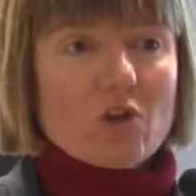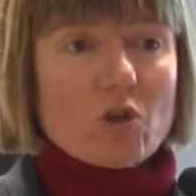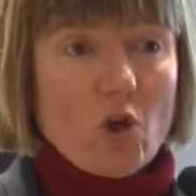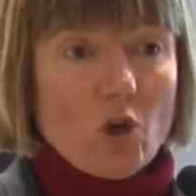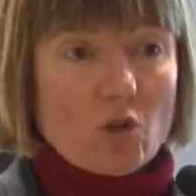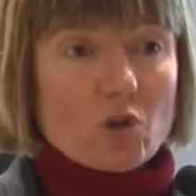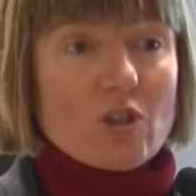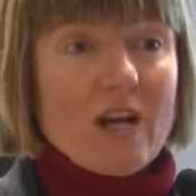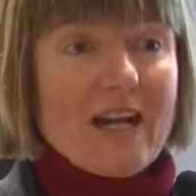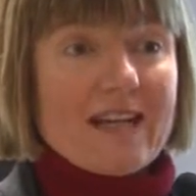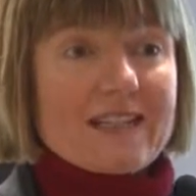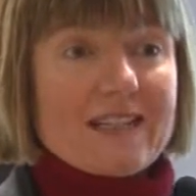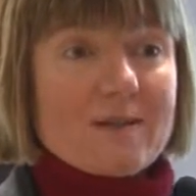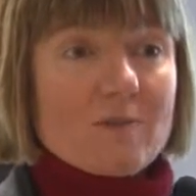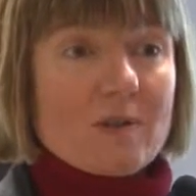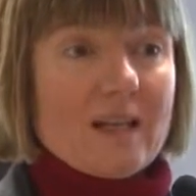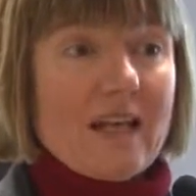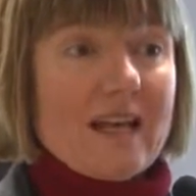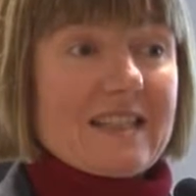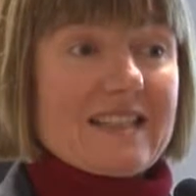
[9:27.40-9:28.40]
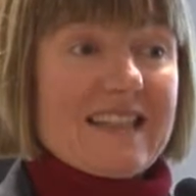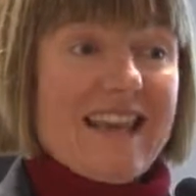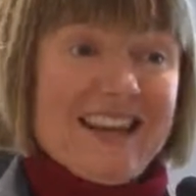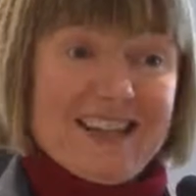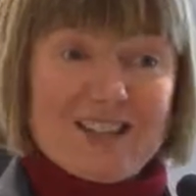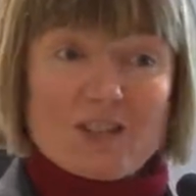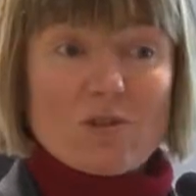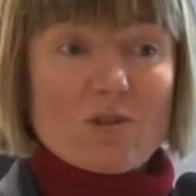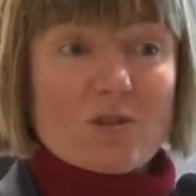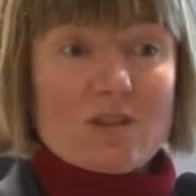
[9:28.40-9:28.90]
contracts in place, and
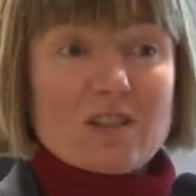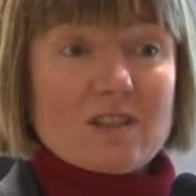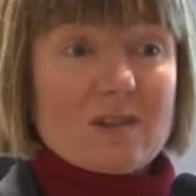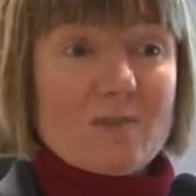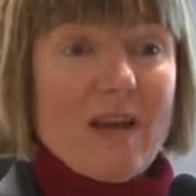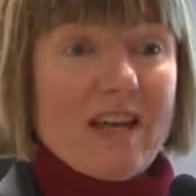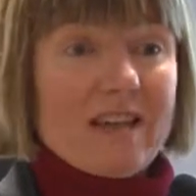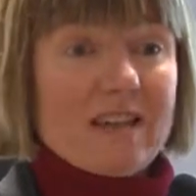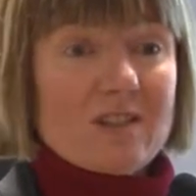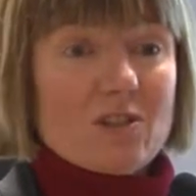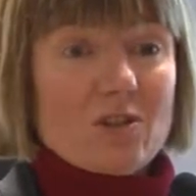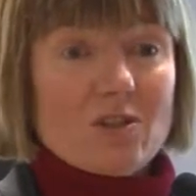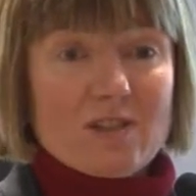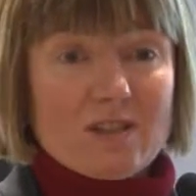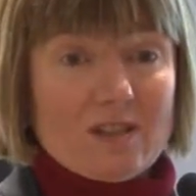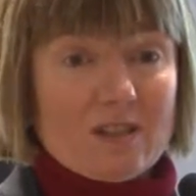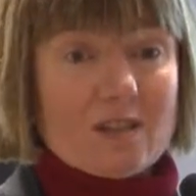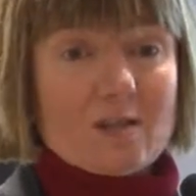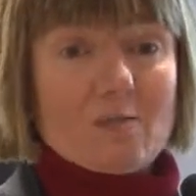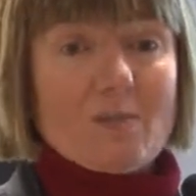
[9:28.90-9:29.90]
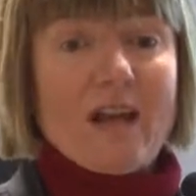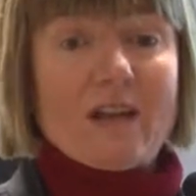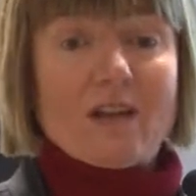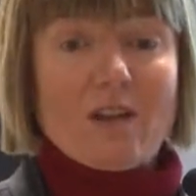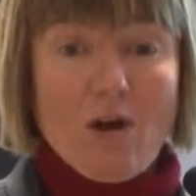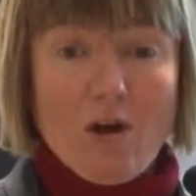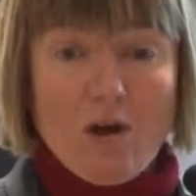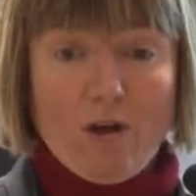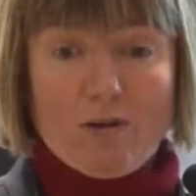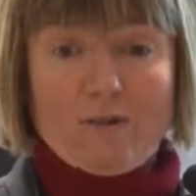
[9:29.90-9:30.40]
it's not just about interns, it's about the
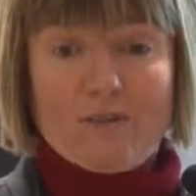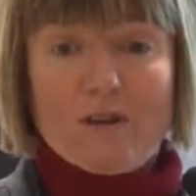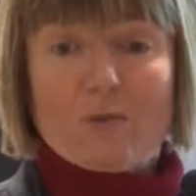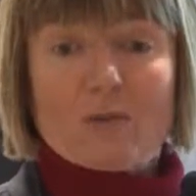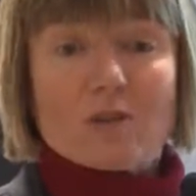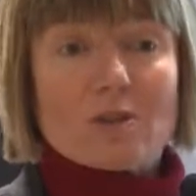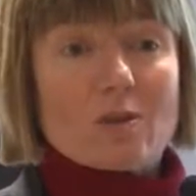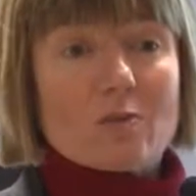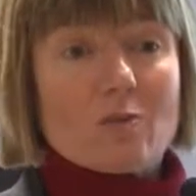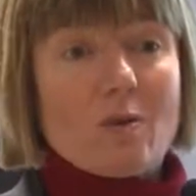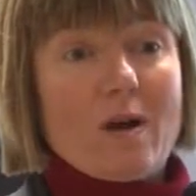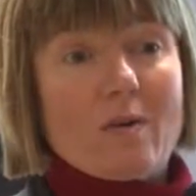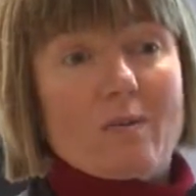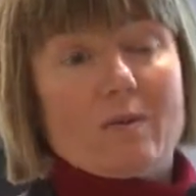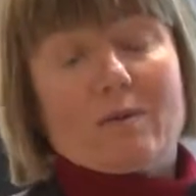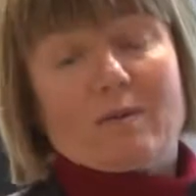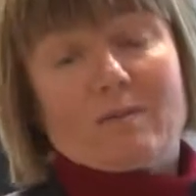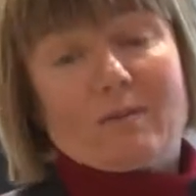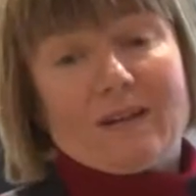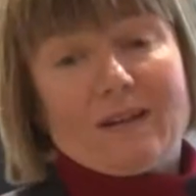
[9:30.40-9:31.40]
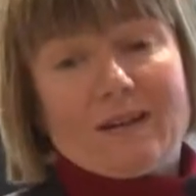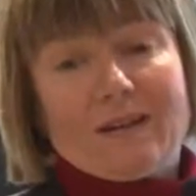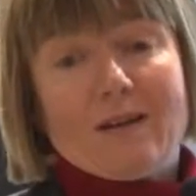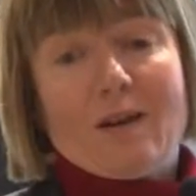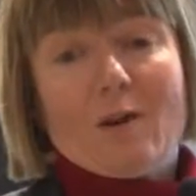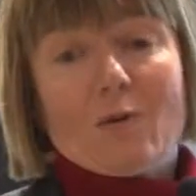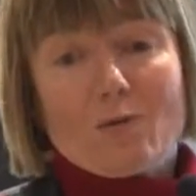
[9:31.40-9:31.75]
whole of it, which is why we're really,